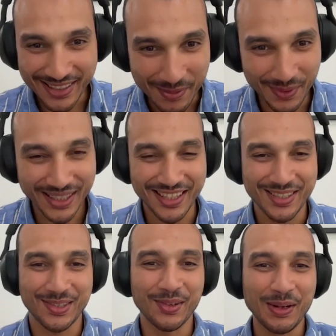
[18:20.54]
us a bit the
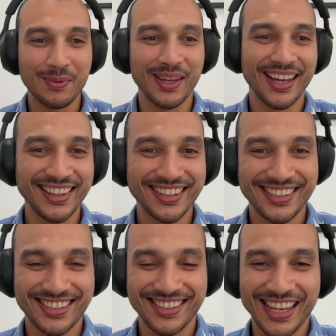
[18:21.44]
story behind the
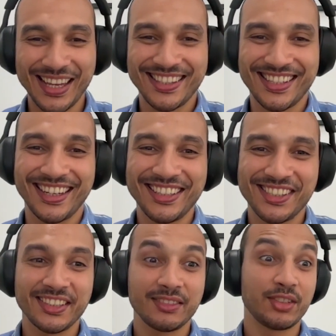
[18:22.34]

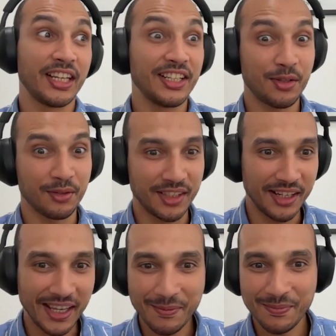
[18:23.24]
change of the
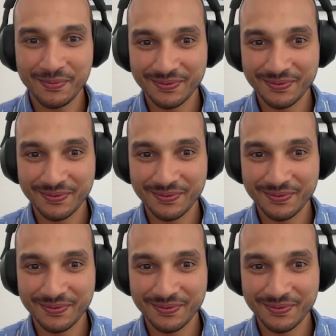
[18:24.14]
name?